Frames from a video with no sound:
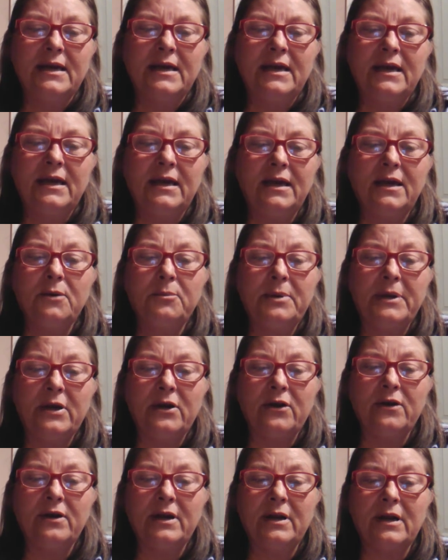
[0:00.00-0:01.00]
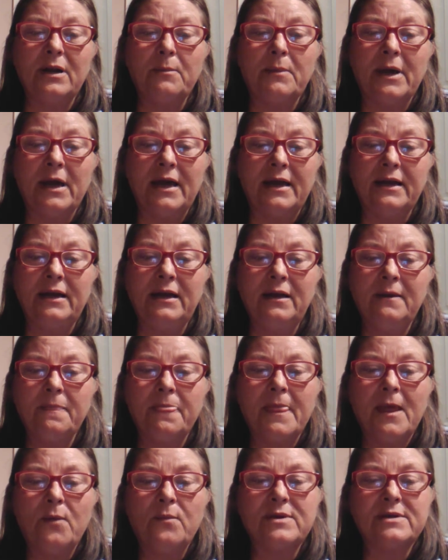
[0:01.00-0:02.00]
He appeared in a body,
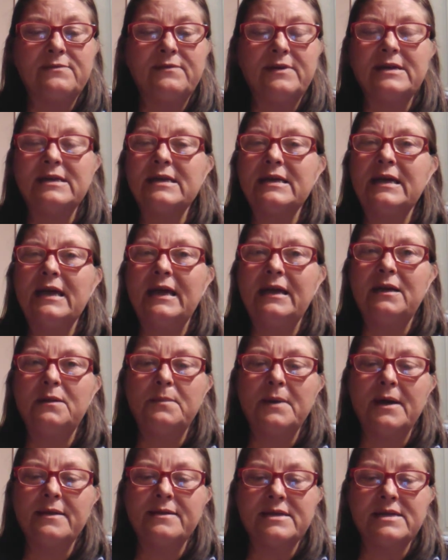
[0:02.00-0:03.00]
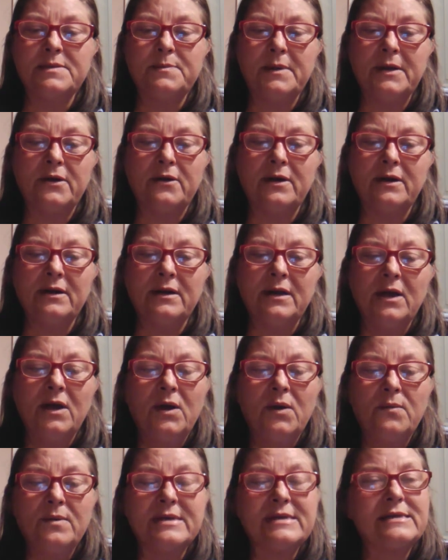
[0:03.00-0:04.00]
was vindicated by the Spirit,
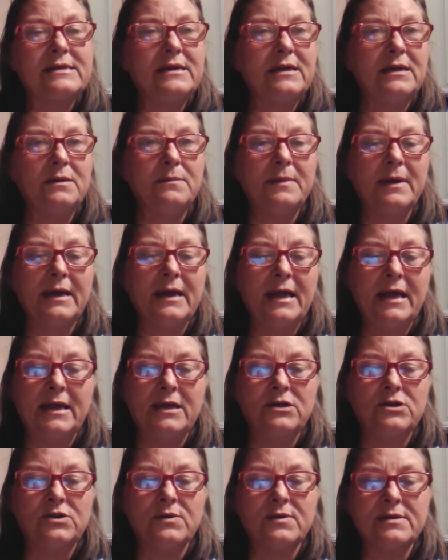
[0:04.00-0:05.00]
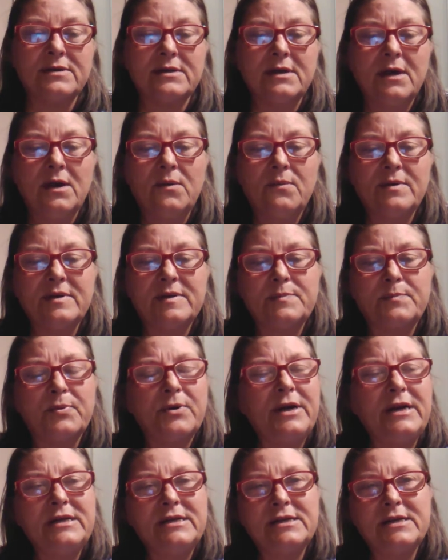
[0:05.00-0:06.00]
was seen by angels, was
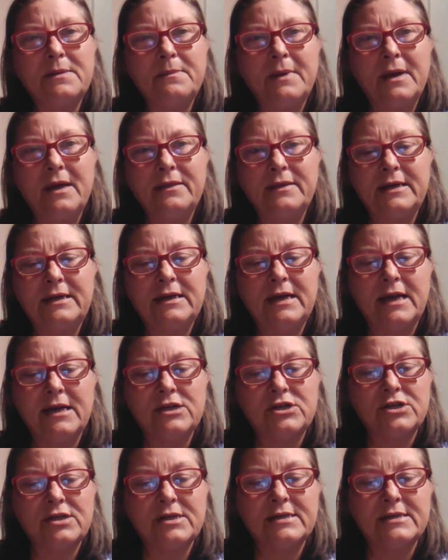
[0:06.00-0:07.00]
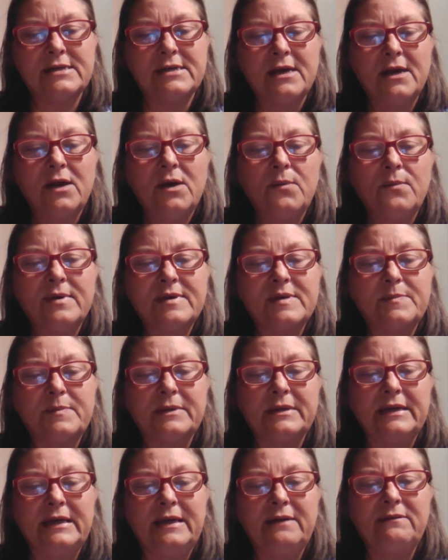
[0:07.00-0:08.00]
preached among the nations, was
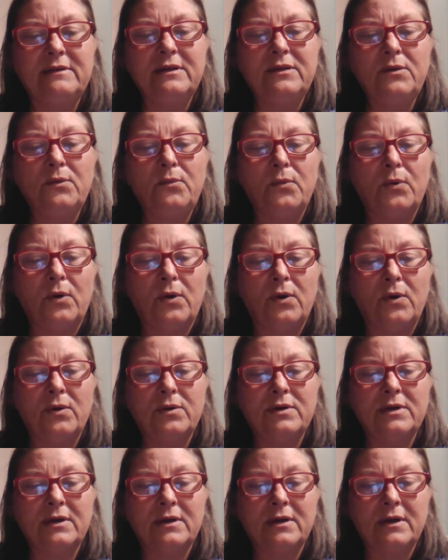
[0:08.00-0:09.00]
believed in the world,